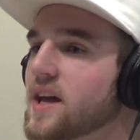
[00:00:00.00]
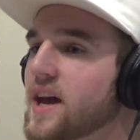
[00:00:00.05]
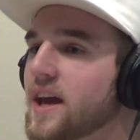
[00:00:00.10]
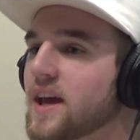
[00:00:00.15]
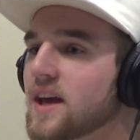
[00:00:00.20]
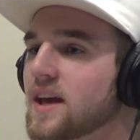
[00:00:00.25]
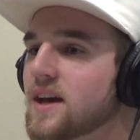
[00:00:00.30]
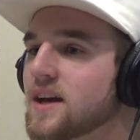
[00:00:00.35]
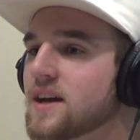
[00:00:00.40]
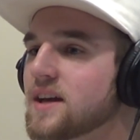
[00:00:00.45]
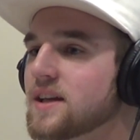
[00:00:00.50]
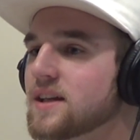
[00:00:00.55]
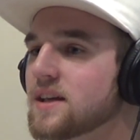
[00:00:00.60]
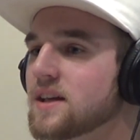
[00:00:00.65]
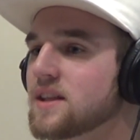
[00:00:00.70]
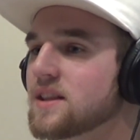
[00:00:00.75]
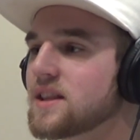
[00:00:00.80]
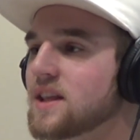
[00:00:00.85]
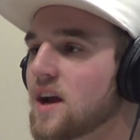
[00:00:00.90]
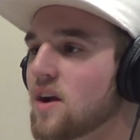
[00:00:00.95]
It's just
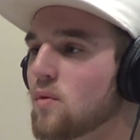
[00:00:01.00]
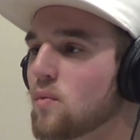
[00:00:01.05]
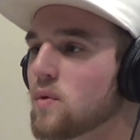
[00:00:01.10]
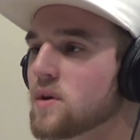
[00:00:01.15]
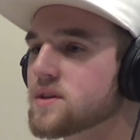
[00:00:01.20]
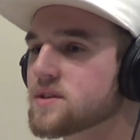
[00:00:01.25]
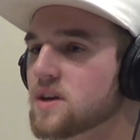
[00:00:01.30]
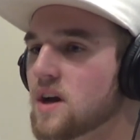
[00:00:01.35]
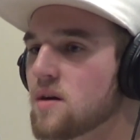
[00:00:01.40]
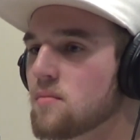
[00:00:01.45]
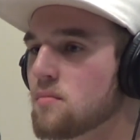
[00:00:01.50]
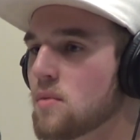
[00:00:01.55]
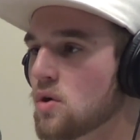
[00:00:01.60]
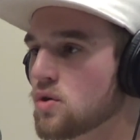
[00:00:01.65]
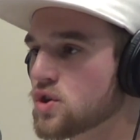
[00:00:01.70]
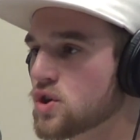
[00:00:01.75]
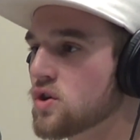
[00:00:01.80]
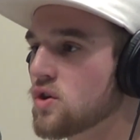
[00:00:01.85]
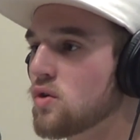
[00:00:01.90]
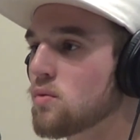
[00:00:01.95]
like there
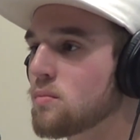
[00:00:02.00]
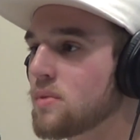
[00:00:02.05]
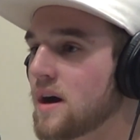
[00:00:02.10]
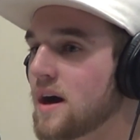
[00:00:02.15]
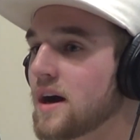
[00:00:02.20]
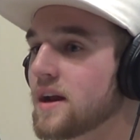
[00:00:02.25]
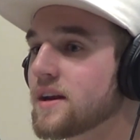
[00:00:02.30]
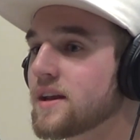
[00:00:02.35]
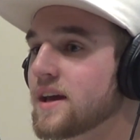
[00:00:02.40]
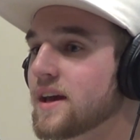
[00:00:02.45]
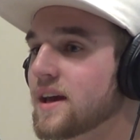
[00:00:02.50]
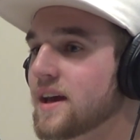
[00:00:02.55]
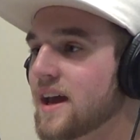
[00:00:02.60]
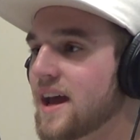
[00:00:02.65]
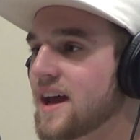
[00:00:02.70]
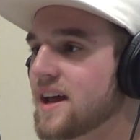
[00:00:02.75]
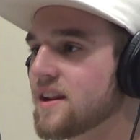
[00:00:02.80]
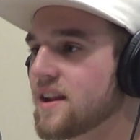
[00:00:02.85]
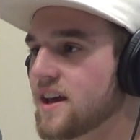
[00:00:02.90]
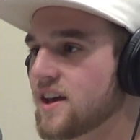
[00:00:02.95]
was emotional
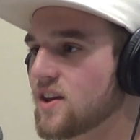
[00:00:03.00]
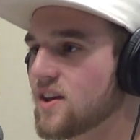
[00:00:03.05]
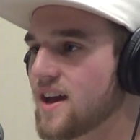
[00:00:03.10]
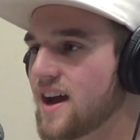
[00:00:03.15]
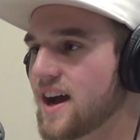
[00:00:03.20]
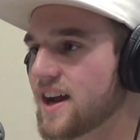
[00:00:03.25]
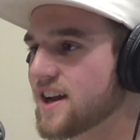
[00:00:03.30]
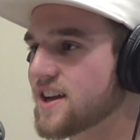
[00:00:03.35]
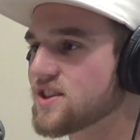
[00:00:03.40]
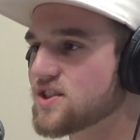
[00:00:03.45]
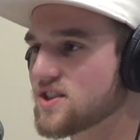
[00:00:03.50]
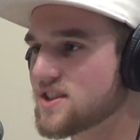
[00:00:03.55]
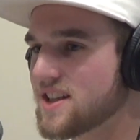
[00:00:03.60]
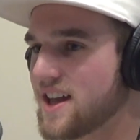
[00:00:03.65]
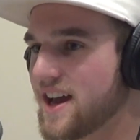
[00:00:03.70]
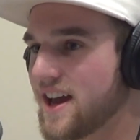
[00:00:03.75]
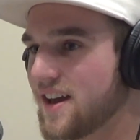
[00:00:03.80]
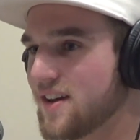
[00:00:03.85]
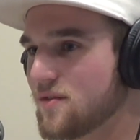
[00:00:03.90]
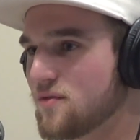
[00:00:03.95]
bonding and like
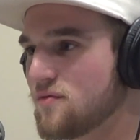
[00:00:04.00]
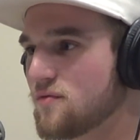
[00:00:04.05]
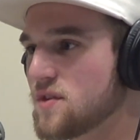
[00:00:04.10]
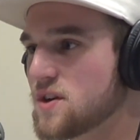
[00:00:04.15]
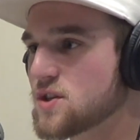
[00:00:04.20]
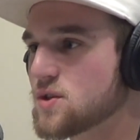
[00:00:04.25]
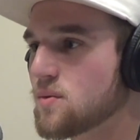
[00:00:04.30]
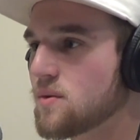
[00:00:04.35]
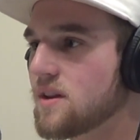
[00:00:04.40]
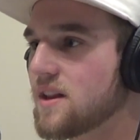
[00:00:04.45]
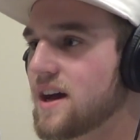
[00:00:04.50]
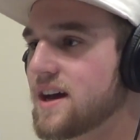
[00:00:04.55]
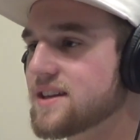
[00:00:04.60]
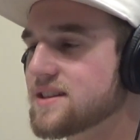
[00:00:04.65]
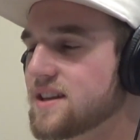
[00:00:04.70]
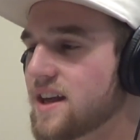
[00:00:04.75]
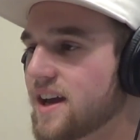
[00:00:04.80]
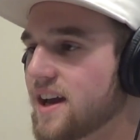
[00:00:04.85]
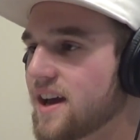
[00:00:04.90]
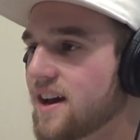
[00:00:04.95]
I can just like
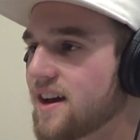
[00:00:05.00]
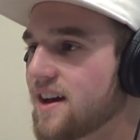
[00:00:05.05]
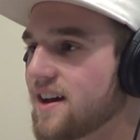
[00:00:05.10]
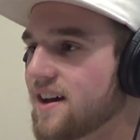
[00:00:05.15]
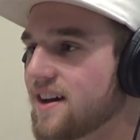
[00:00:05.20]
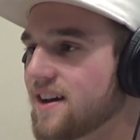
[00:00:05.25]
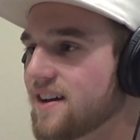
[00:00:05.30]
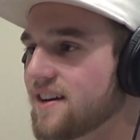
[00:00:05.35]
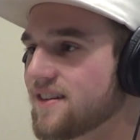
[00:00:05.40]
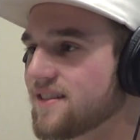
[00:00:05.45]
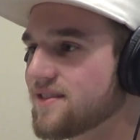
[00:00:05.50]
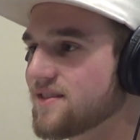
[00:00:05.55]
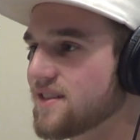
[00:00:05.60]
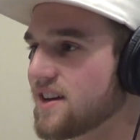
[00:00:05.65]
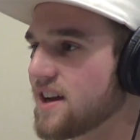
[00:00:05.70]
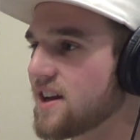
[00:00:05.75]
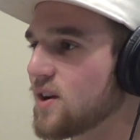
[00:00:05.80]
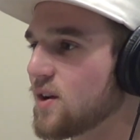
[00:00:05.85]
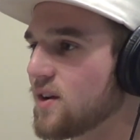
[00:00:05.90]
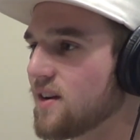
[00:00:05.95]
visualize like
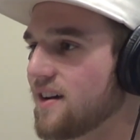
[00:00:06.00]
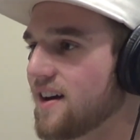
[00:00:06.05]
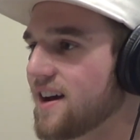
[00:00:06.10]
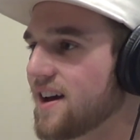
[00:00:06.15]
a